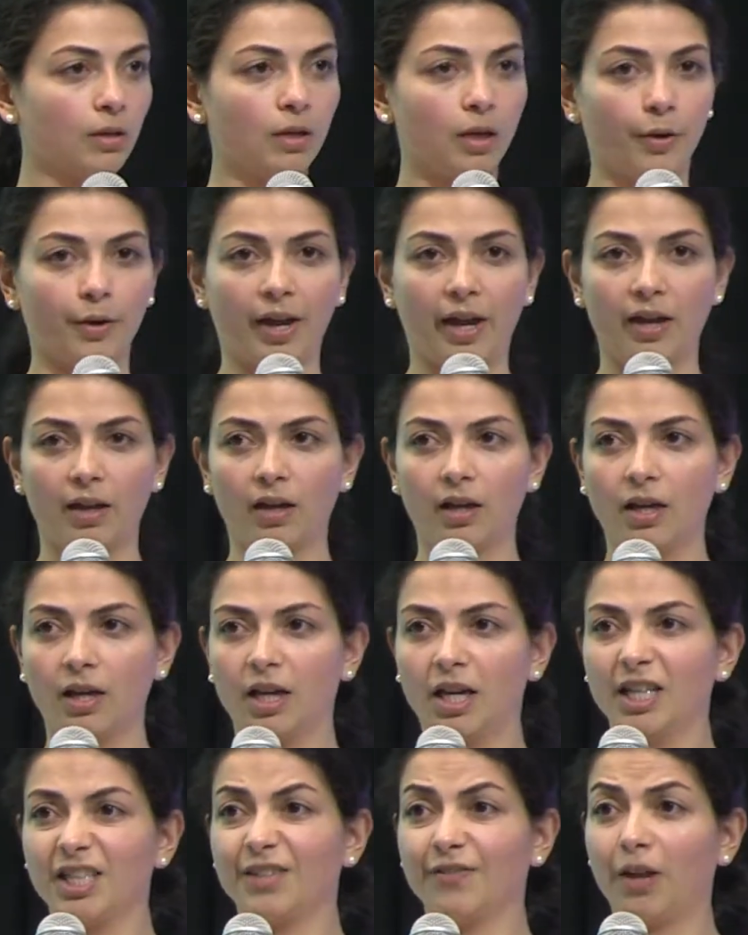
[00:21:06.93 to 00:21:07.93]
Okay.
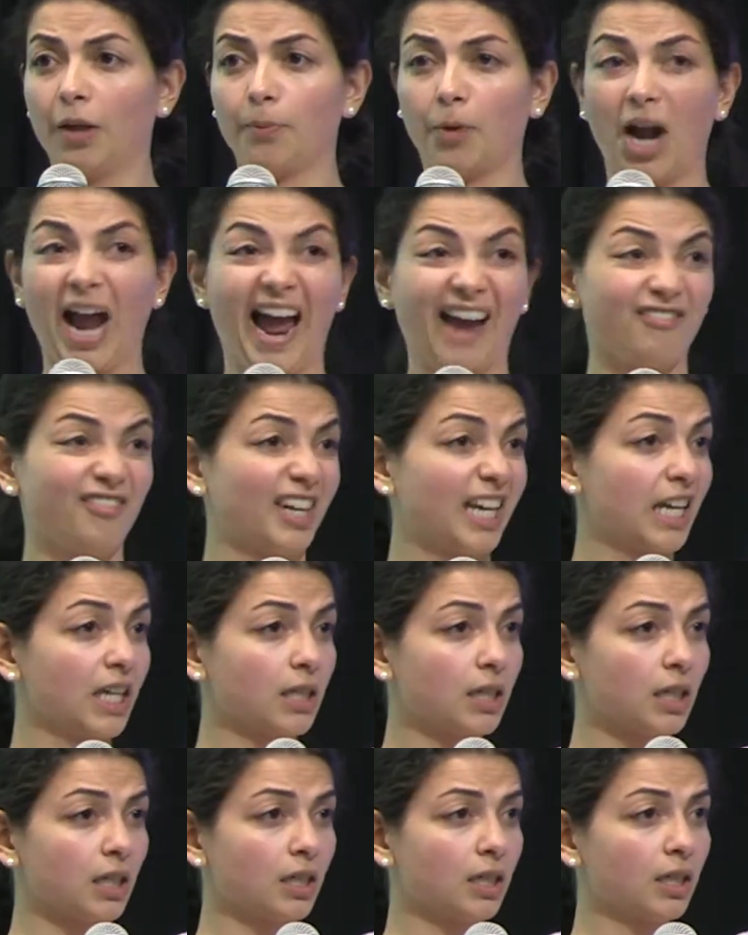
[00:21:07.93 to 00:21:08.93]
Developer
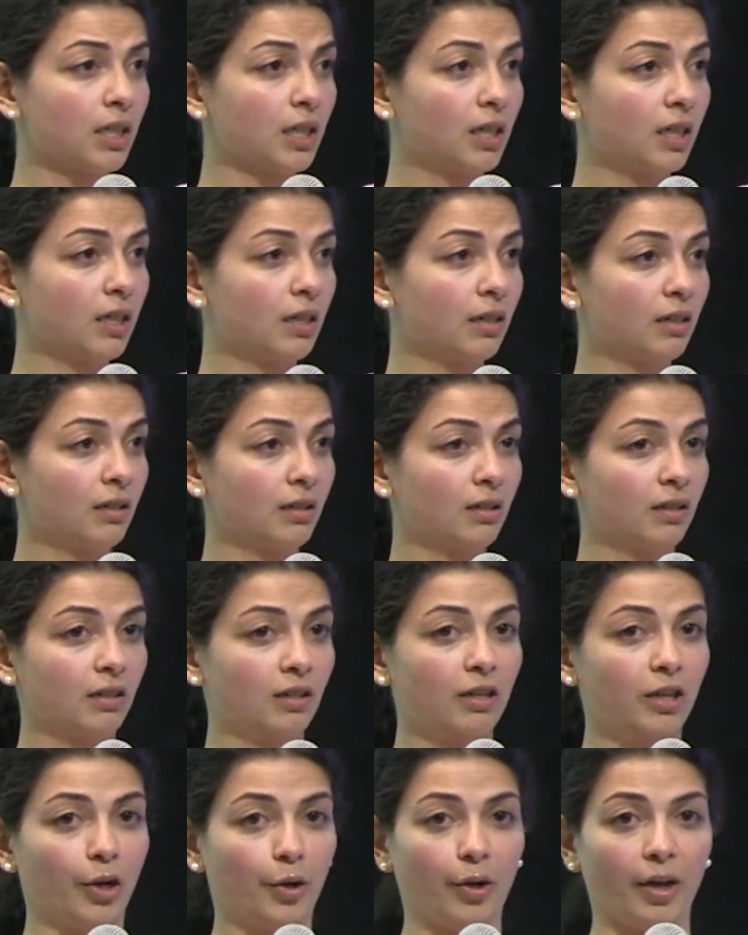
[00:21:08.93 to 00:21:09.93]
advocate?
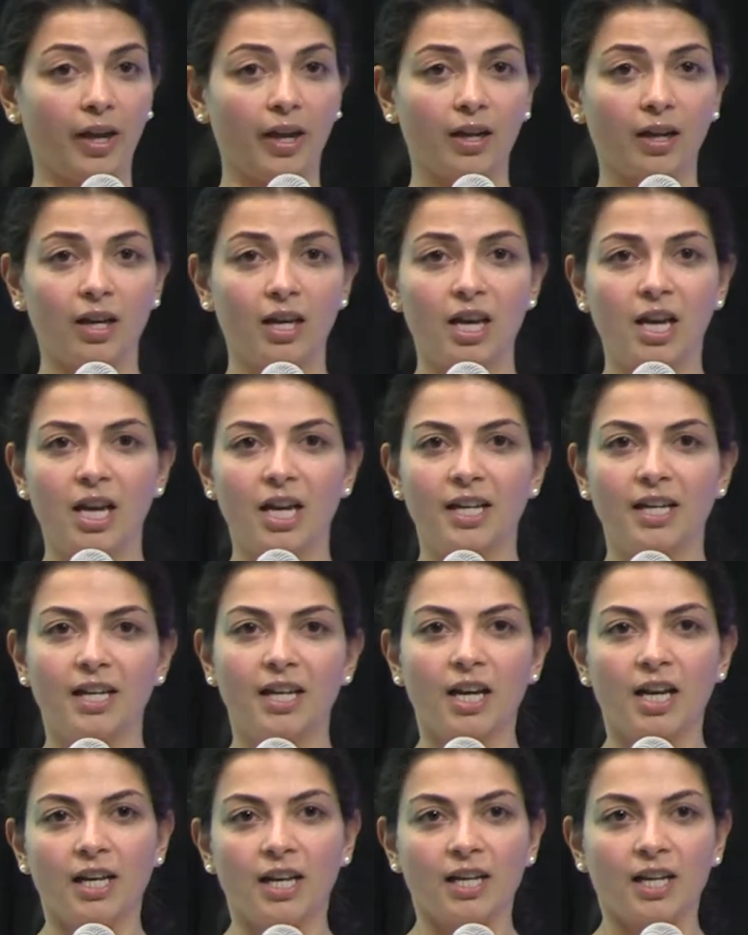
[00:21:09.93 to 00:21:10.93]
Okay.
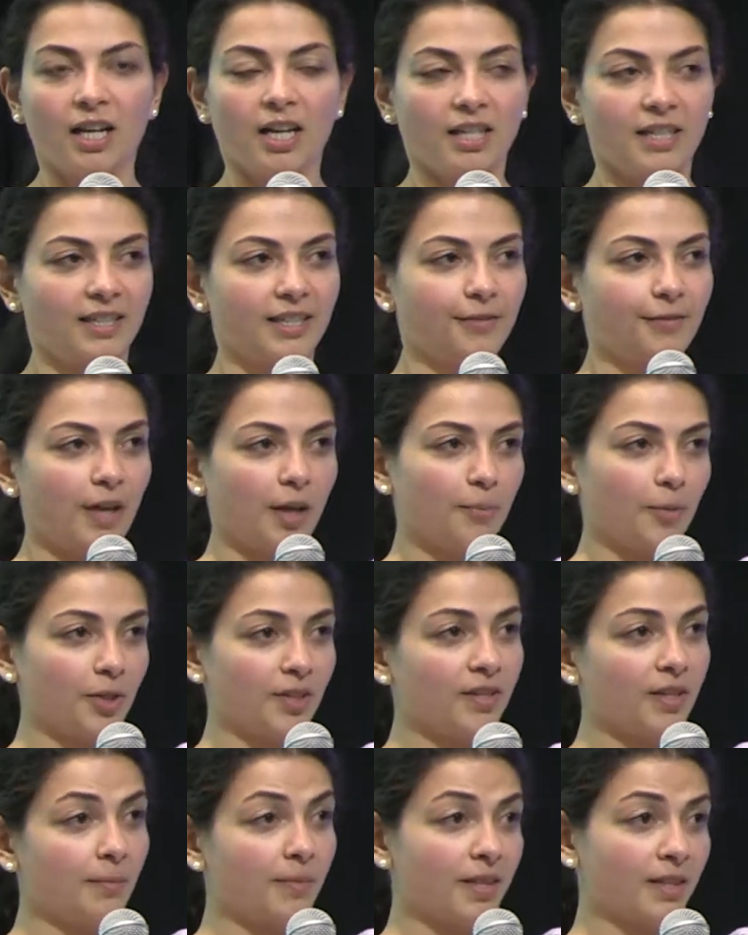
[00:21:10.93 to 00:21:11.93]
Developer
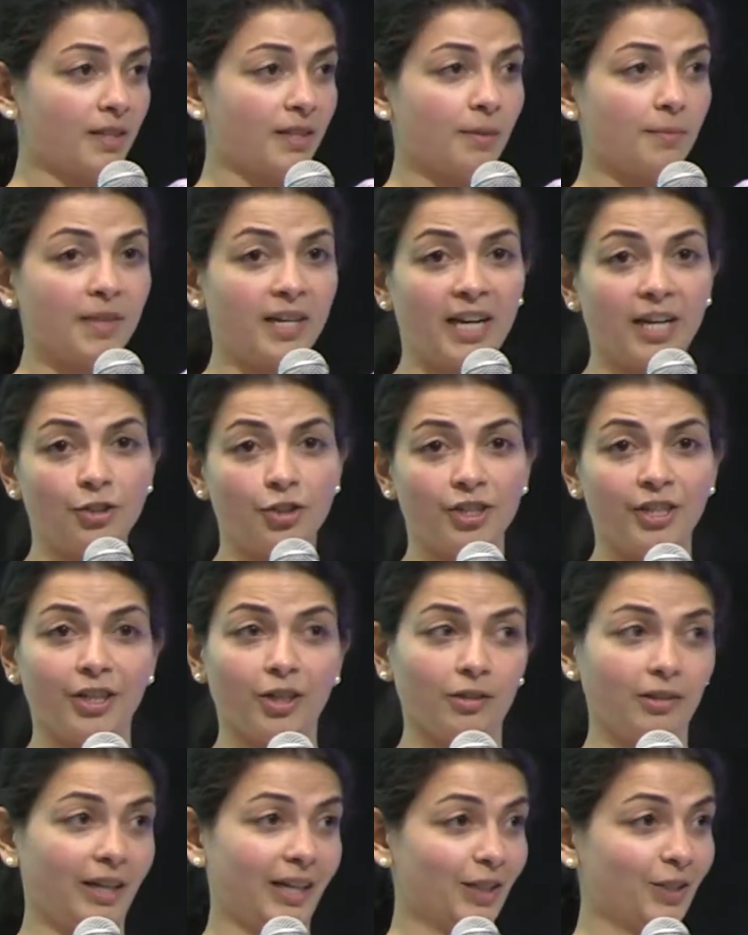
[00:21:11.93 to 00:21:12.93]
something something
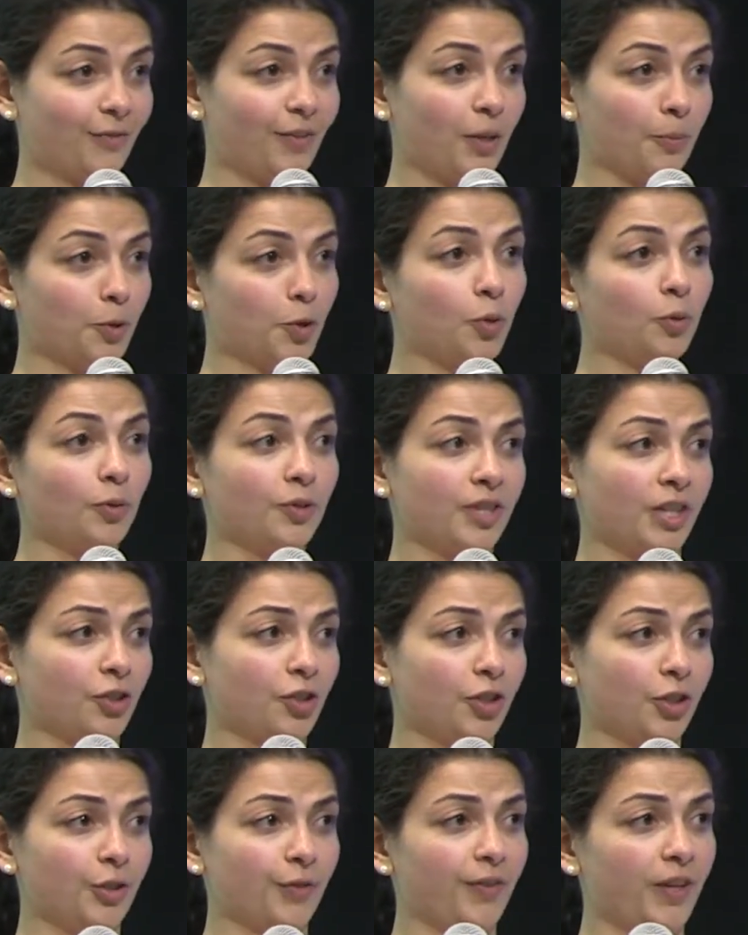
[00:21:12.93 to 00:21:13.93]
engineer, like developer tools
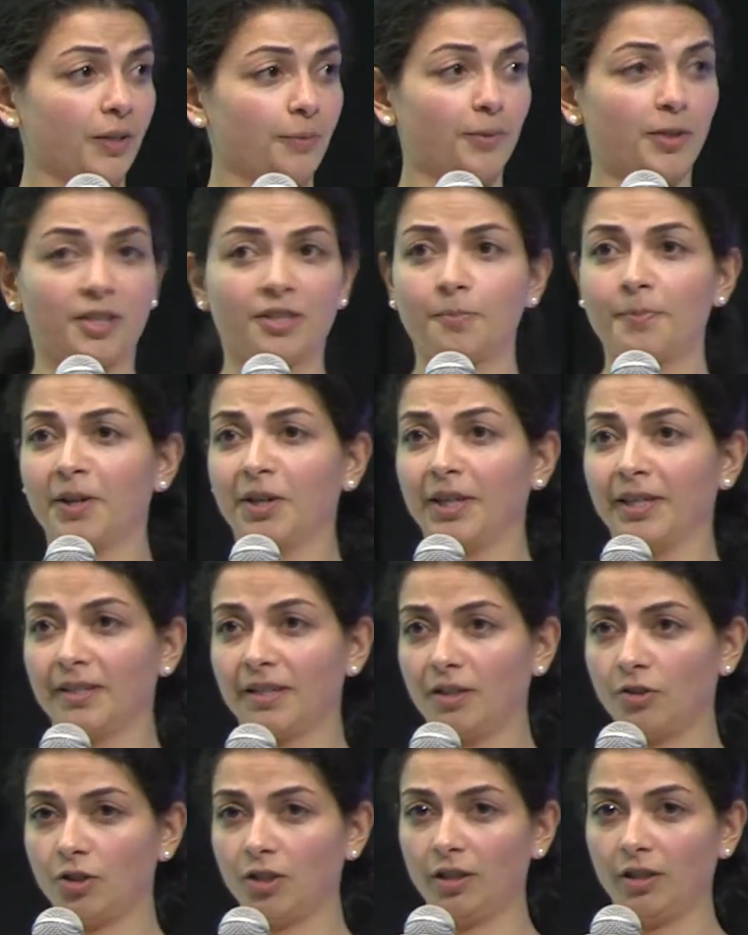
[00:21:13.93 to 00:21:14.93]
engineer, developer experience
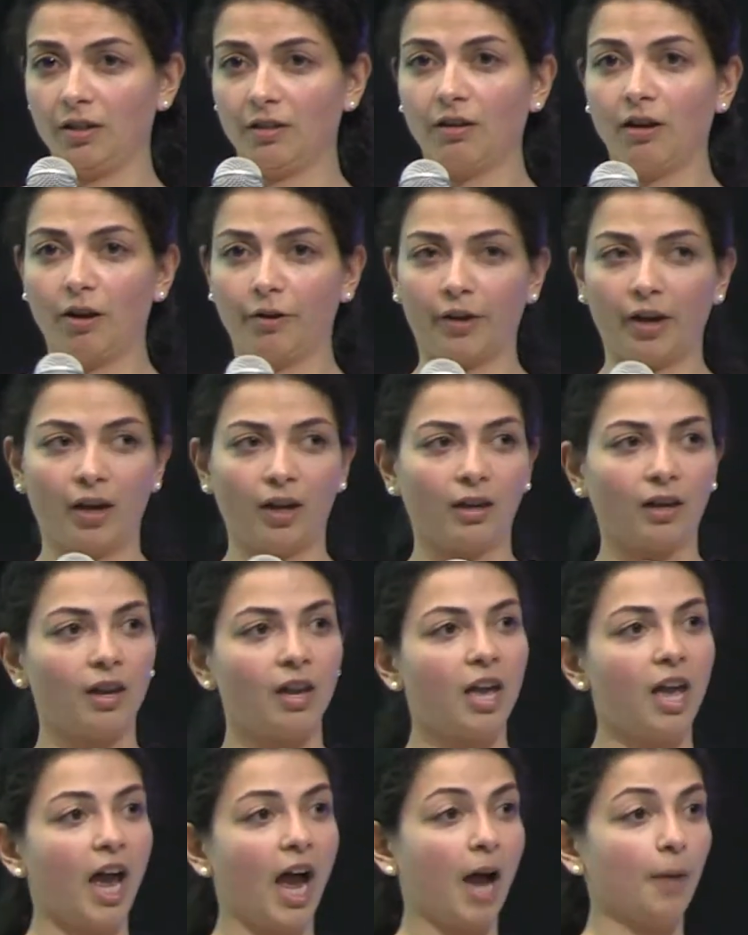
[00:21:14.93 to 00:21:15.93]
engineer. Okay.
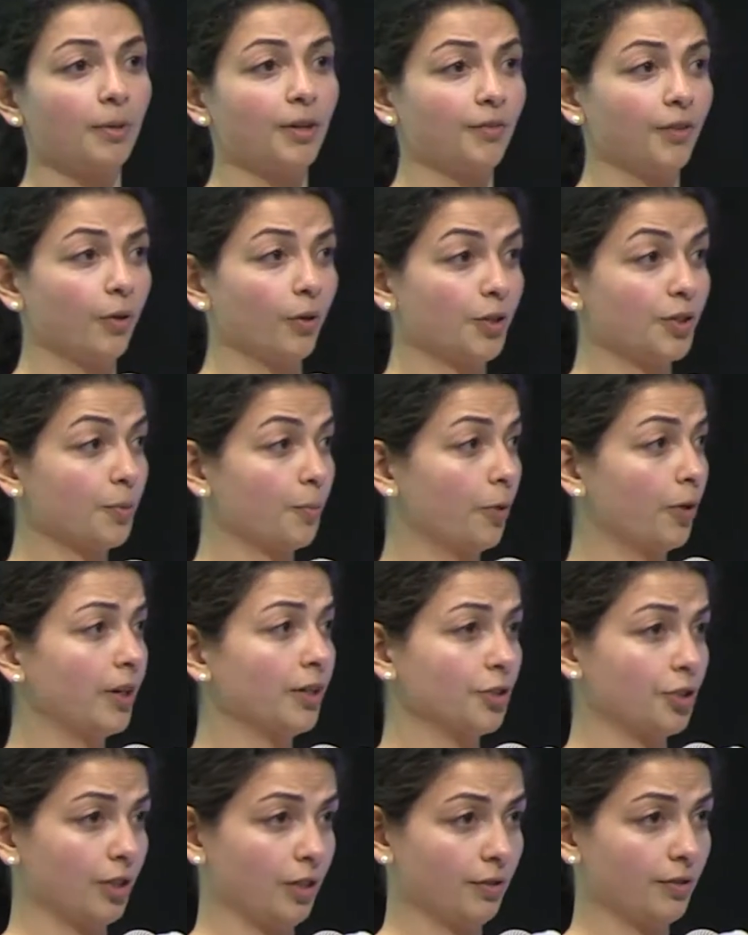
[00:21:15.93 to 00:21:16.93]
How many of you are support
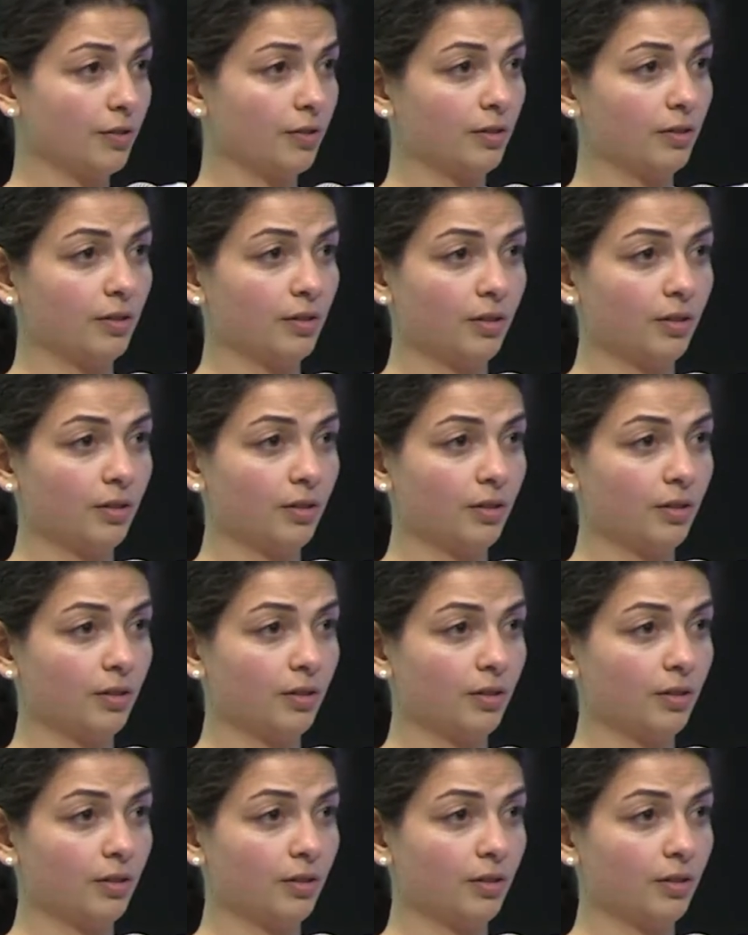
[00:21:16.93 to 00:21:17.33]
engineers?